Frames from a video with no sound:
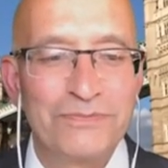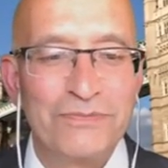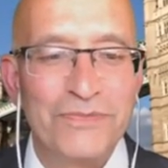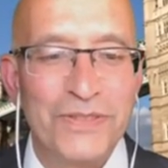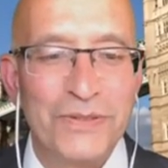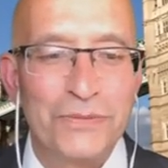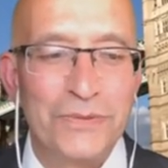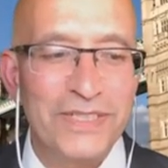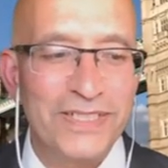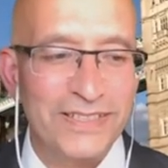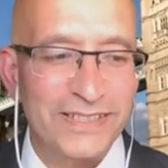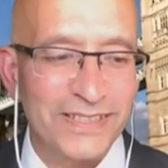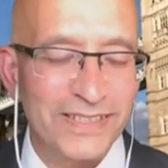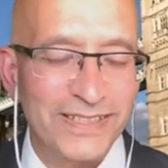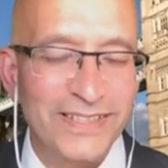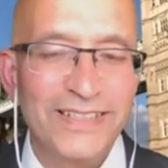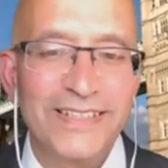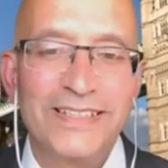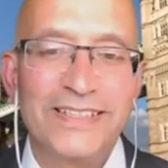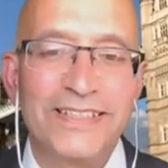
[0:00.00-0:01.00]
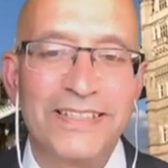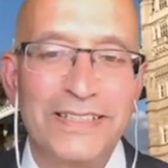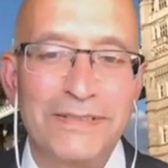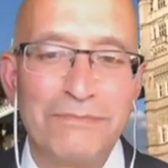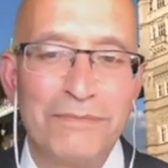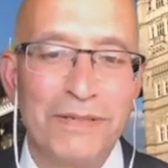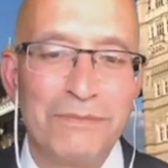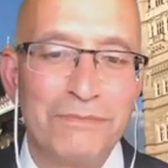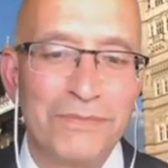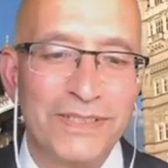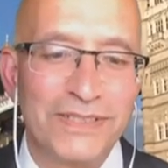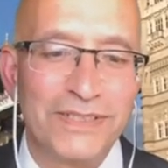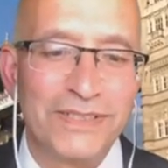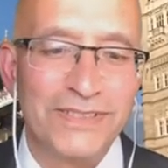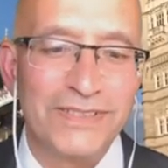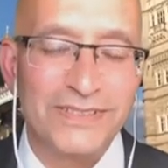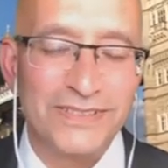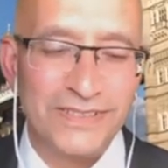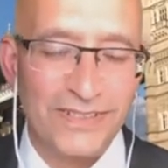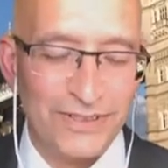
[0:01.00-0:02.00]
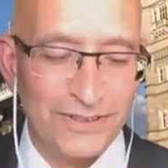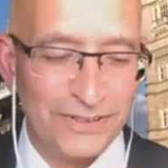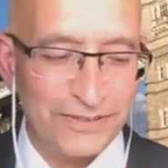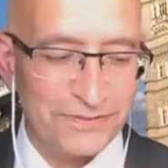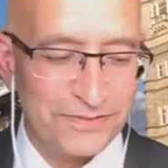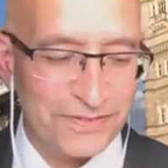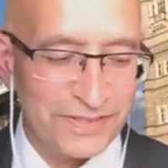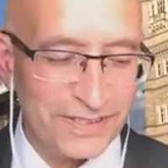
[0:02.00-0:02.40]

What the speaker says: with the members of the